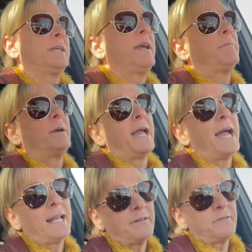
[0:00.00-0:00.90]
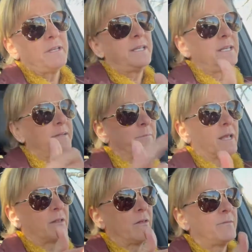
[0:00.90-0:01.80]
have my hat if I need it, my
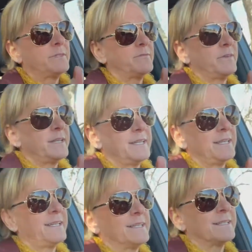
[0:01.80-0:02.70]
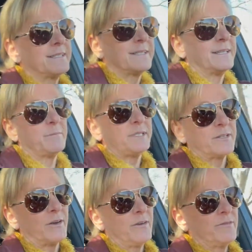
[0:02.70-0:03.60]
gloves if I need it, my
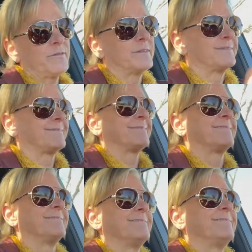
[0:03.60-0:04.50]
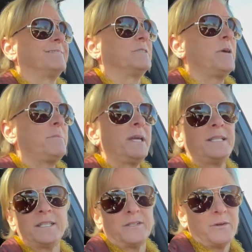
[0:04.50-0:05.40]
scarf. So I'm
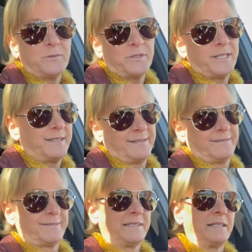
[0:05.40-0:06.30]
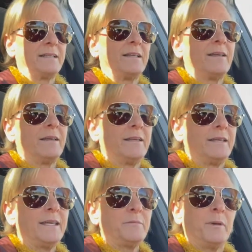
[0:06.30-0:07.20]
nice and toasty
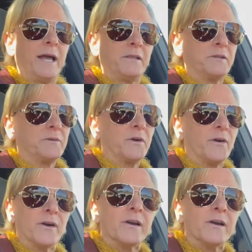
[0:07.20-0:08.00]
in my little car.